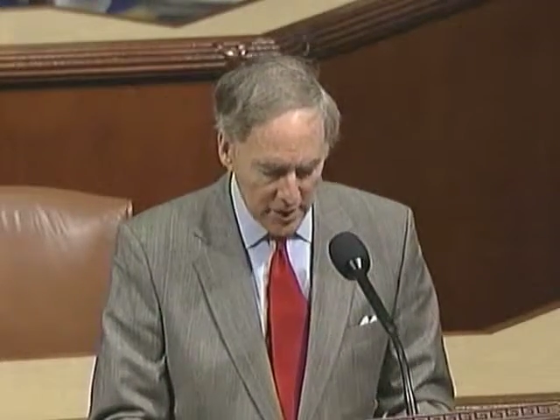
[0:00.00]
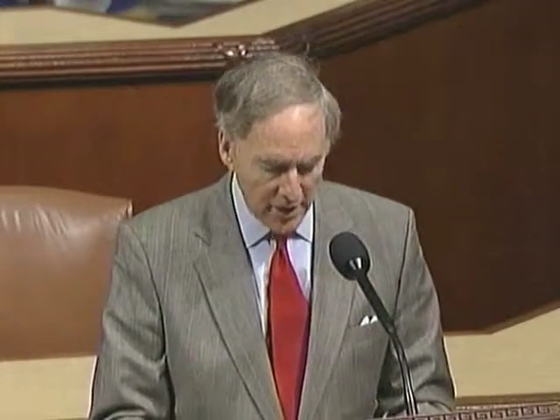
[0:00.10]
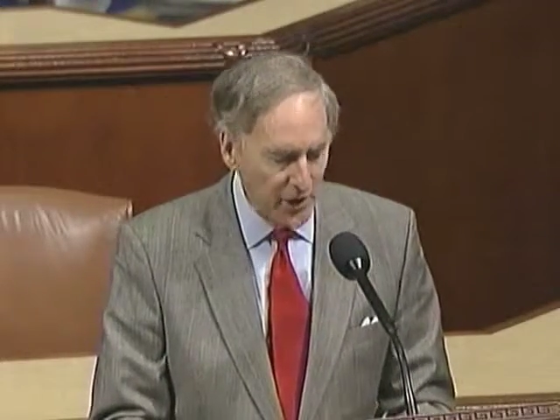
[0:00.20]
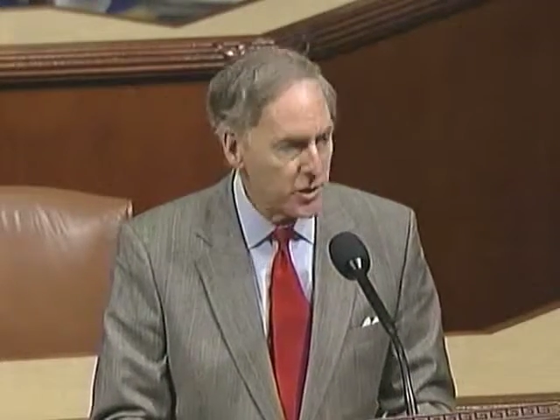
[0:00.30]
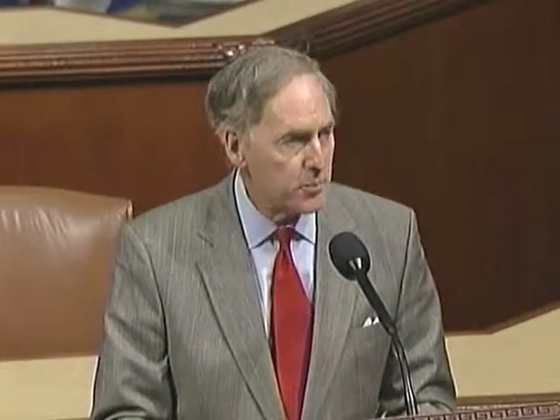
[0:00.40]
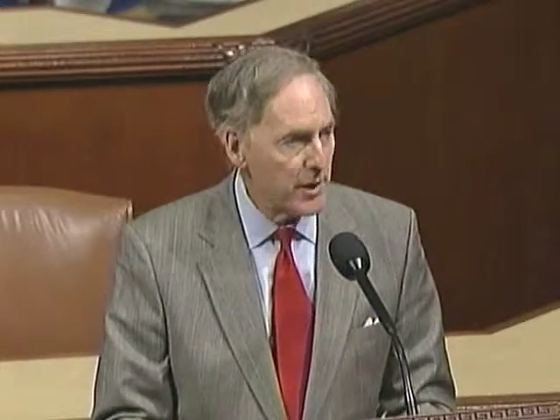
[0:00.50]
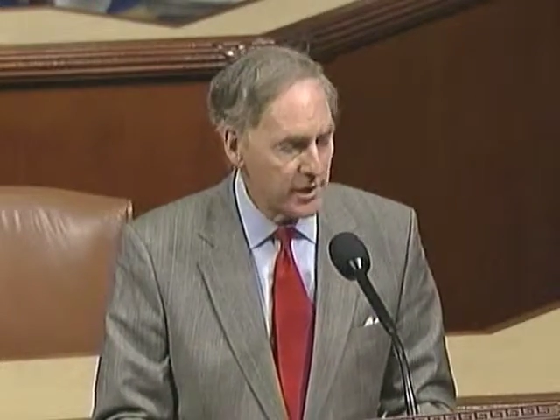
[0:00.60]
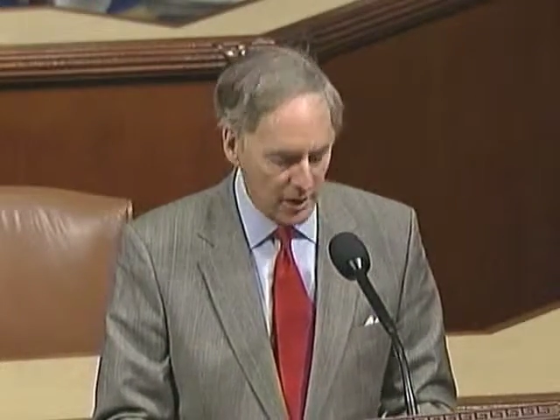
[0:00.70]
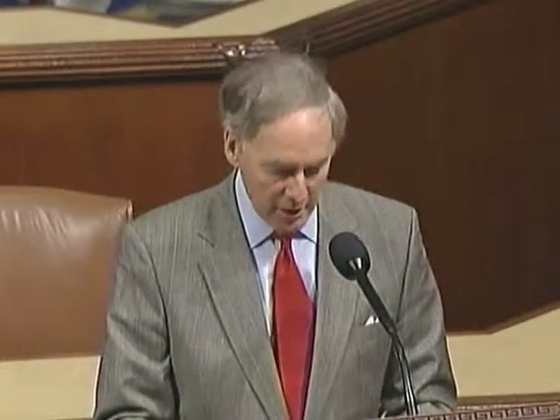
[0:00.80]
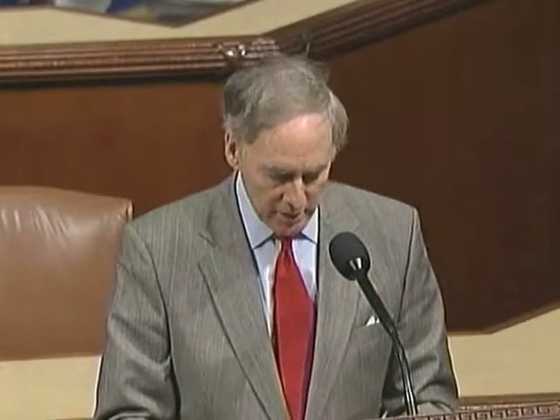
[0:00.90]
and other
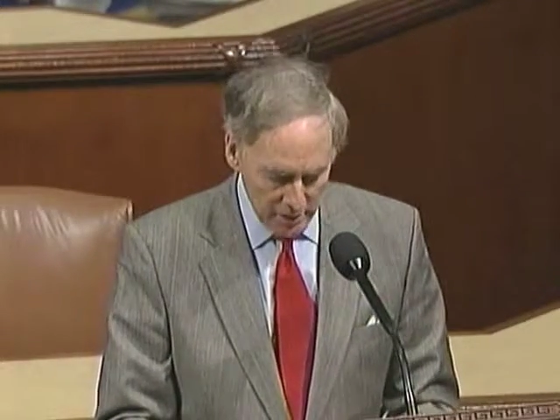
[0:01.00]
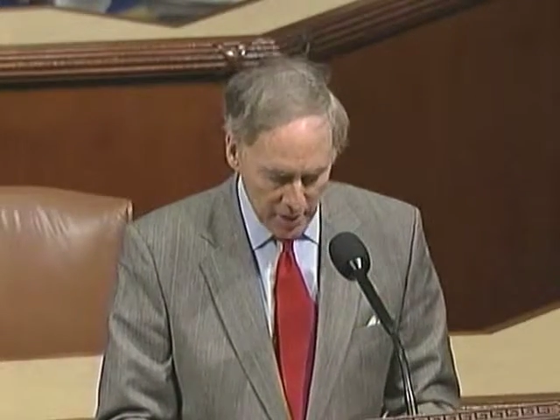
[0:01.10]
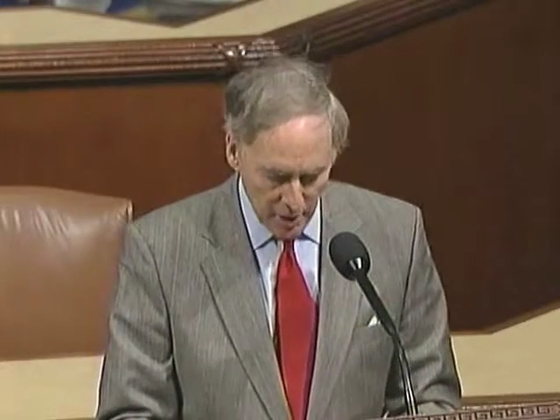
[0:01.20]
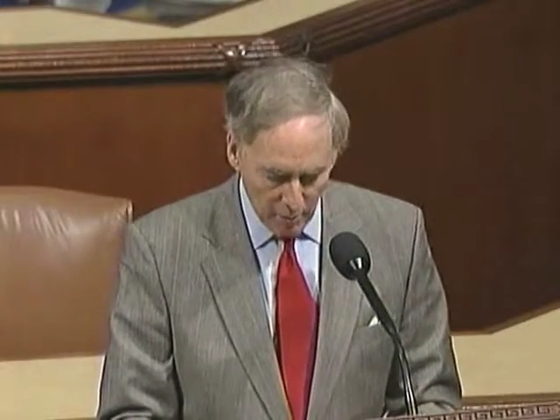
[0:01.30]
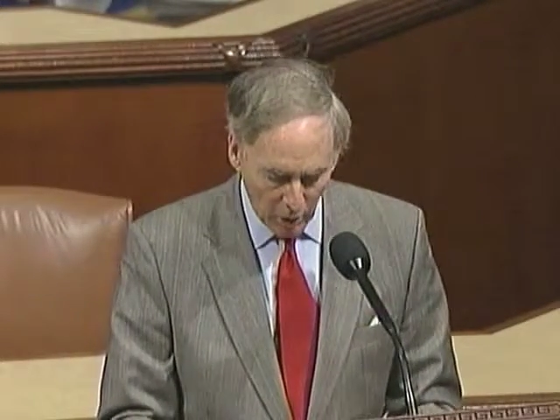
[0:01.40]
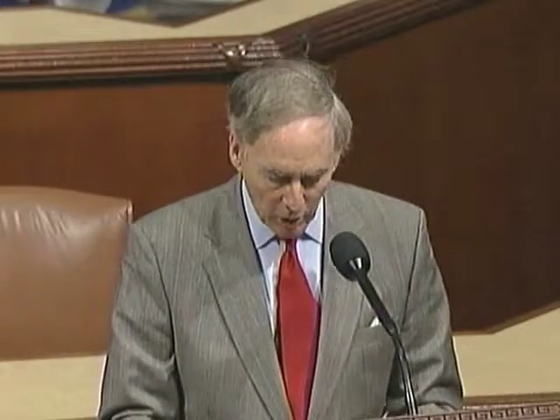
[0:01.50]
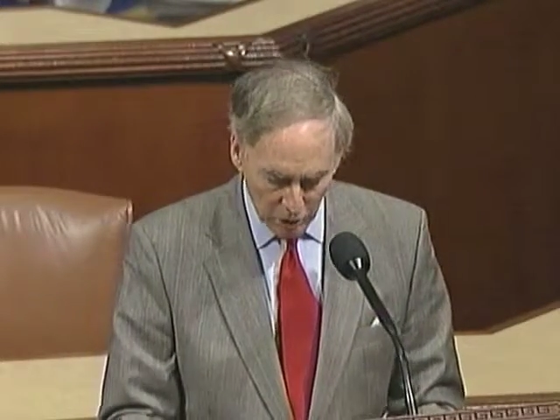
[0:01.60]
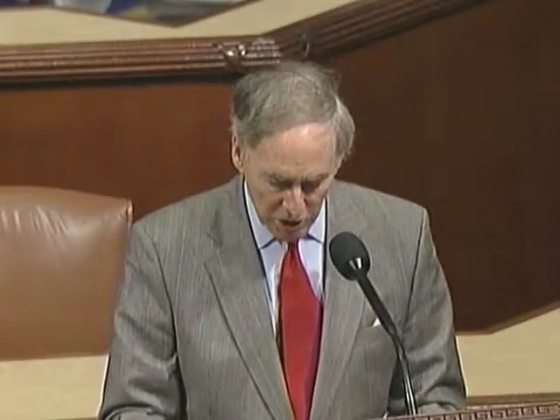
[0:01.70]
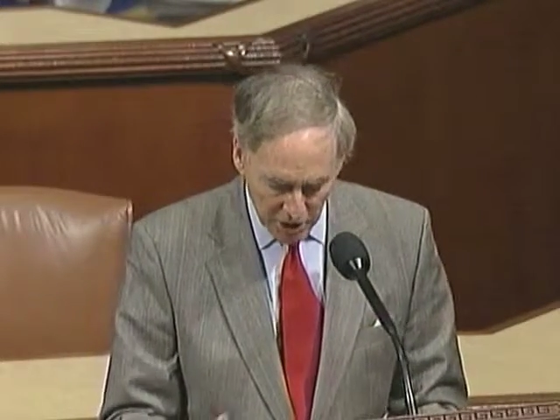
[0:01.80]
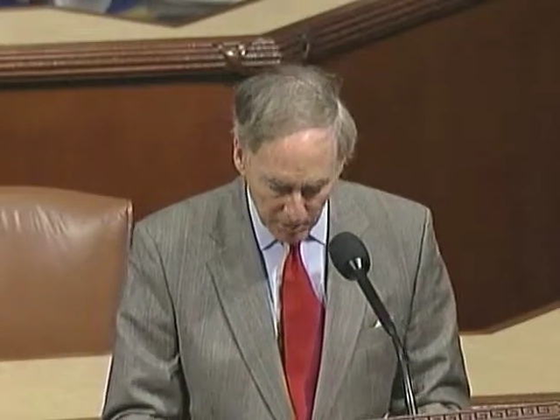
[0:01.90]
speculators borrow
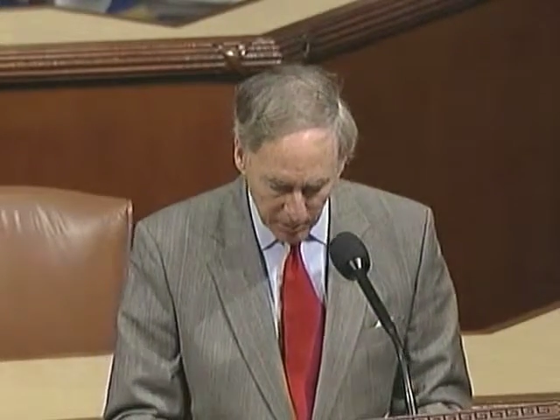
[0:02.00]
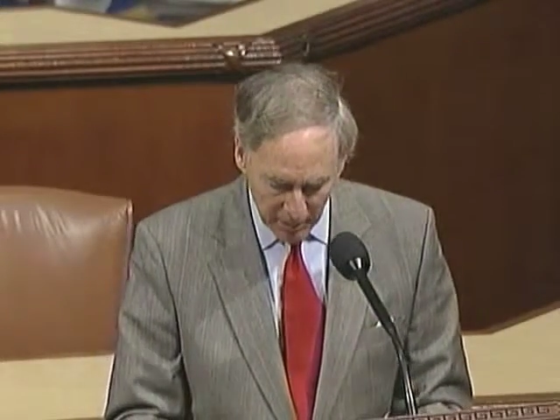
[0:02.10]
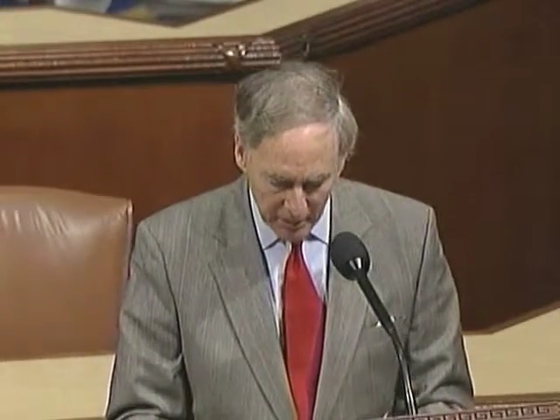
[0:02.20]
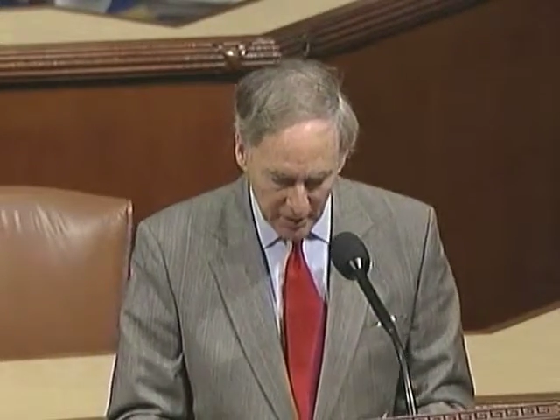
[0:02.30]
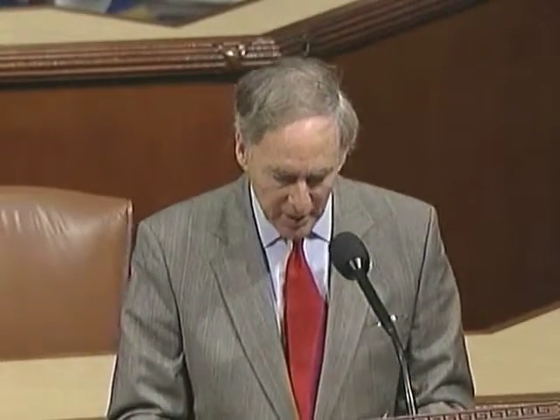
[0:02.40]
cheaply